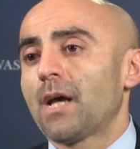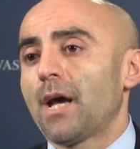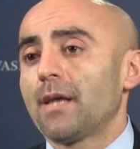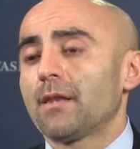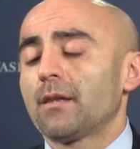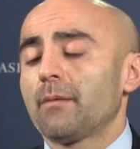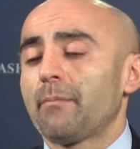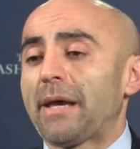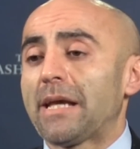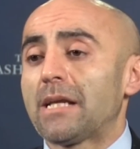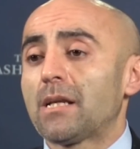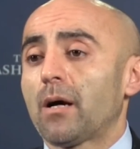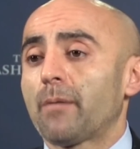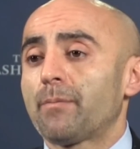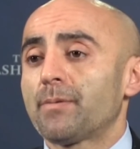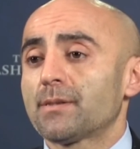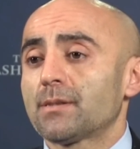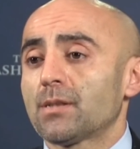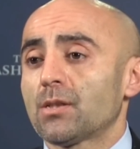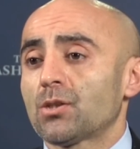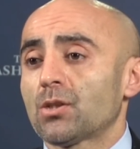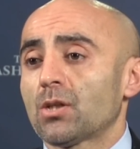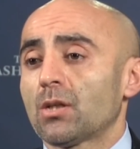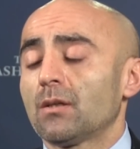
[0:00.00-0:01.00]
and the main
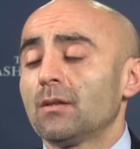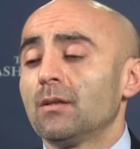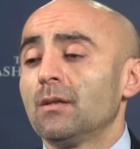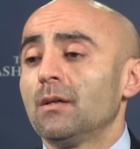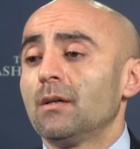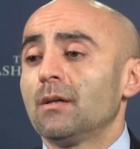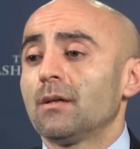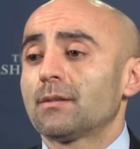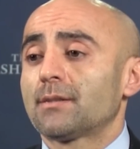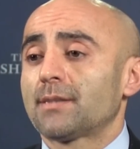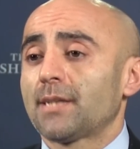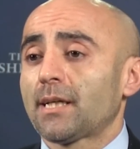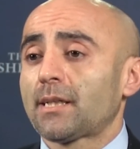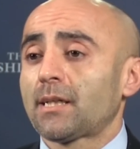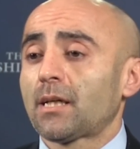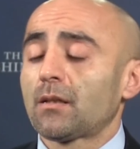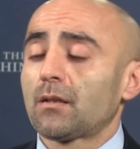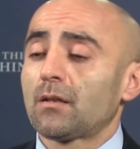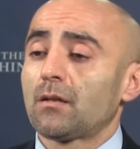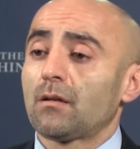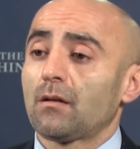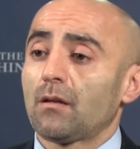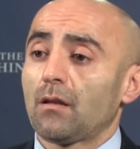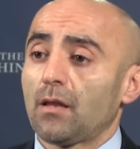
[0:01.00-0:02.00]
opposition, secular